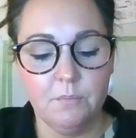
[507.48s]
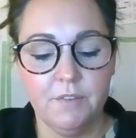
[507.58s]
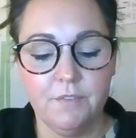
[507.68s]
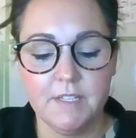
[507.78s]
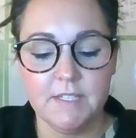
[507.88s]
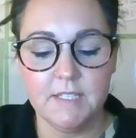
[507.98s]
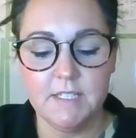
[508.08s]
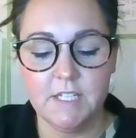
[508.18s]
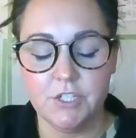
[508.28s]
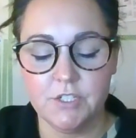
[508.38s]
My friends and
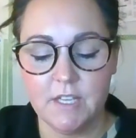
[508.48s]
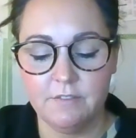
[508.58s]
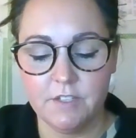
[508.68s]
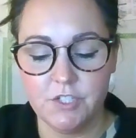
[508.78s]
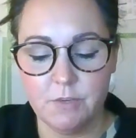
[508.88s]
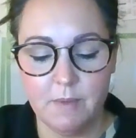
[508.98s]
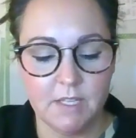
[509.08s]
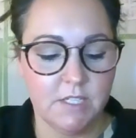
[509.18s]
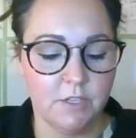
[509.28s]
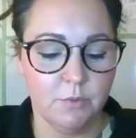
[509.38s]
teachers at Vidya
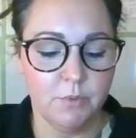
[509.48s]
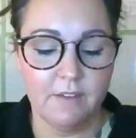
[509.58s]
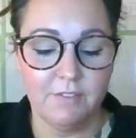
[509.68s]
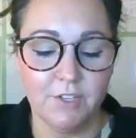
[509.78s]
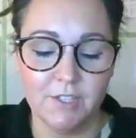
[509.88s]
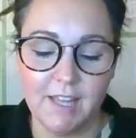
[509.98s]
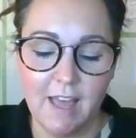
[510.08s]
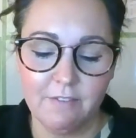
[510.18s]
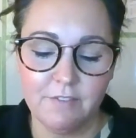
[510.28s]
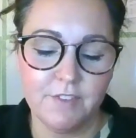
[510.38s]
Mandir would have a good
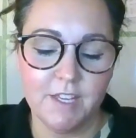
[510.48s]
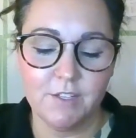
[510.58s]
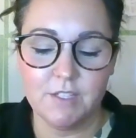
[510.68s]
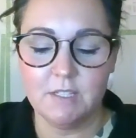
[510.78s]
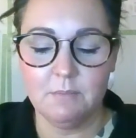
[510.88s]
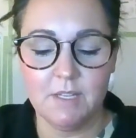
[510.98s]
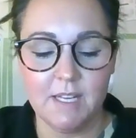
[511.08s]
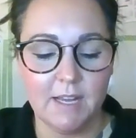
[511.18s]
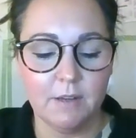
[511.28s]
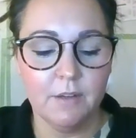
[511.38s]
laugh if they could see me
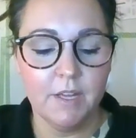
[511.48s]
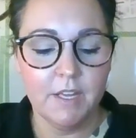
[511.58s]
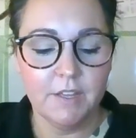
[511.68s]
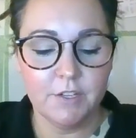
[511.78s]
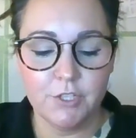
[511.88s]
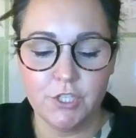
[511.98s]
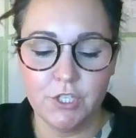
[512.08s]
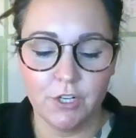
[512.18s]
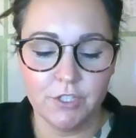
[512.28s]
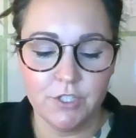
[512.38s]
now. Their
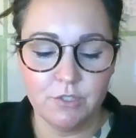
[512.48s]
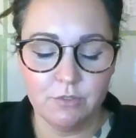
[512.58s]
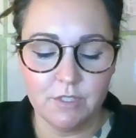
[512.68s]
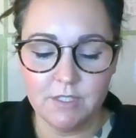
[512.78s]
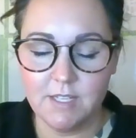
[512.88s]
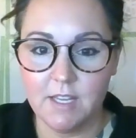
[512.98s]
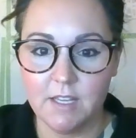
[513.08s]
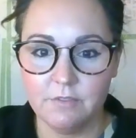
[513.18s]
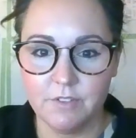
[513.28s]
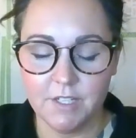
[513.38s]
star student
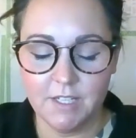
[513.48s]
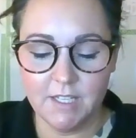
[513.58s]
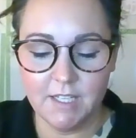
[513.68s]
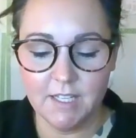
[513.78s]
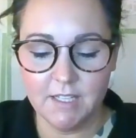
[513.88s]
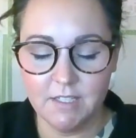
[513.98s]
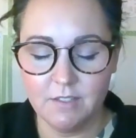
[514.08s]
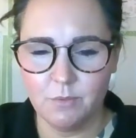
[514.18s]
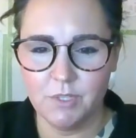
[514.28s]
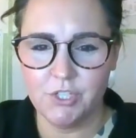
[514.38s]
taken for an idiot.
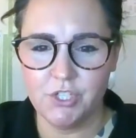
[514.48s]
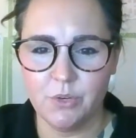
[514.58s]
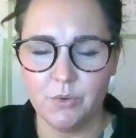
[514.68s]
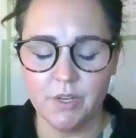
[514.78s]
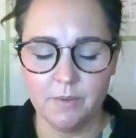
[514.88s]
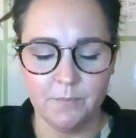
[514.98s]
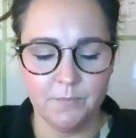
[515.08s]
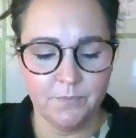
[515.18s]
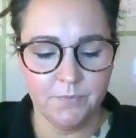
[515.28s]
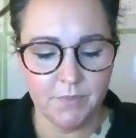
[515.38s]
What a joke.
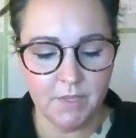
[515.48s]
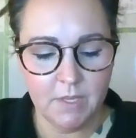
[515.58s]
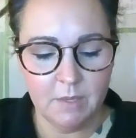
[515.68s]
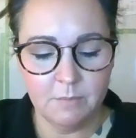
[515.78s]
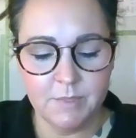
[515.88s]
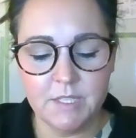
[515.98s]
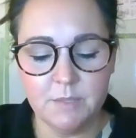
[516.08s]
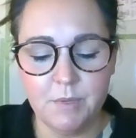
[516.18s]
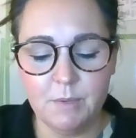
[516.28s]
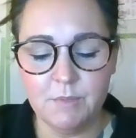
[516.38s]

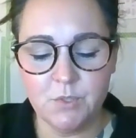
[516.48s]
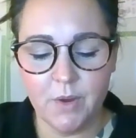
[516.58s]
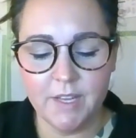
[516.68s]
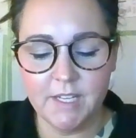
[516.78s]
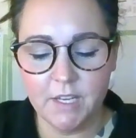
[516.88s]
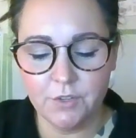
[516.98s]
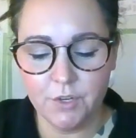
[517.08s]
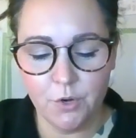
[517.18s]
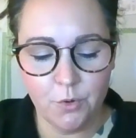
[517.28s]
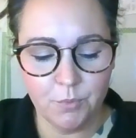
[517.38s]
Mrs. Beam is writing out
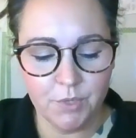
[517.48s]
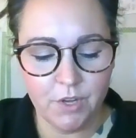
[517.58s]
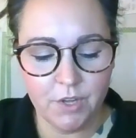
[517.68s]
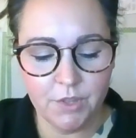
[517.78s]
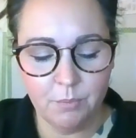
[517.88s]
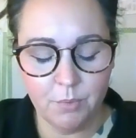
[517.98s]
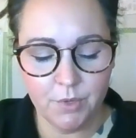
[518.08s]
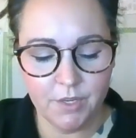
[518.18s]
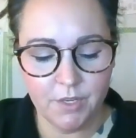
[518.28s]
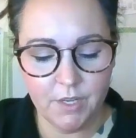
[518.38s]
our homework on the
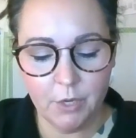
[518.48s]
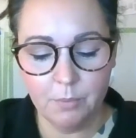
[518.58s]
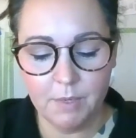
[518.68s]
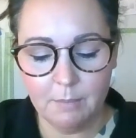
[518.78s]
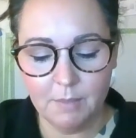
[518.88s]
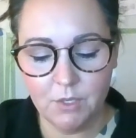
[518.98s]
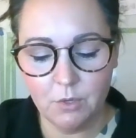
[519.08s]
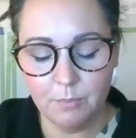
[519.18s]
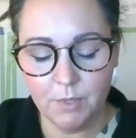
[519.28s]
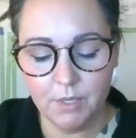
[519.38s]
board. I open up my
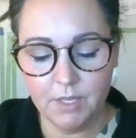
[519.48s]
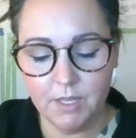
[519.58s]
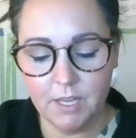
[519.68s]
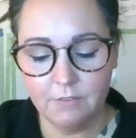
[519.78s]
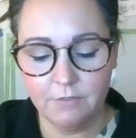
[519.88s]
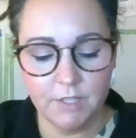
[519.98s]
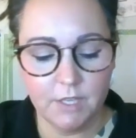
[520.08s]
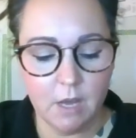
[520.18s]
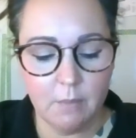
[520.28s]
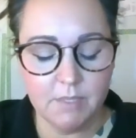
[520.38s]
notebook and carefully
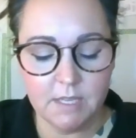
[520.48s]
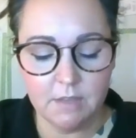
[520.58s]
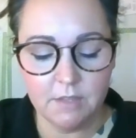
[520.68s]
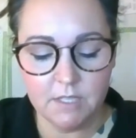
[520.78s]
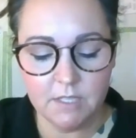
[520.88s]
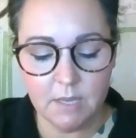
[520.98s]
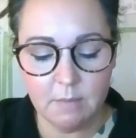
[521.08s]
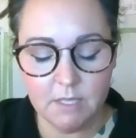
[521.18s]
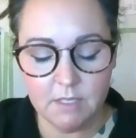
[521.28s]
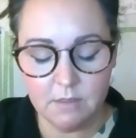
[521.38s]
copy down the
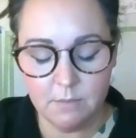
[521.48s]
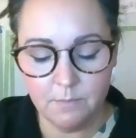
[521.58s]
assignment.